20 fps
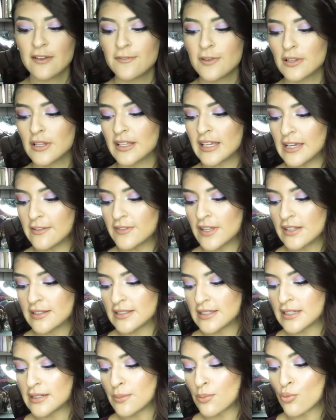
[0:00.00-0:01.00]
I feel like if they
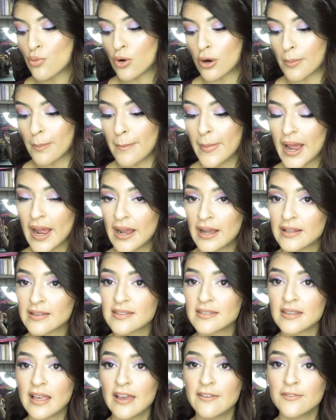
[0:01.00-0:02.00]
did more
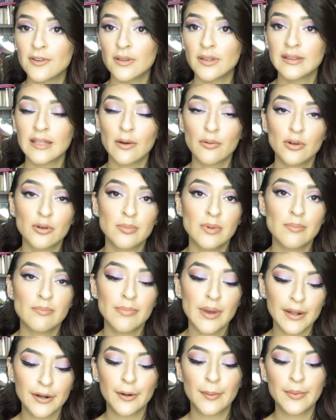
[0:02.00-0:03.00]
mattes, I feel like that would have been
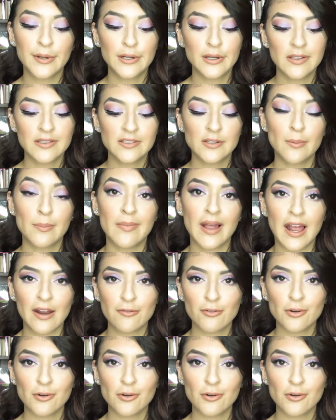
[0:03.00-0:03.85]
better, because their matte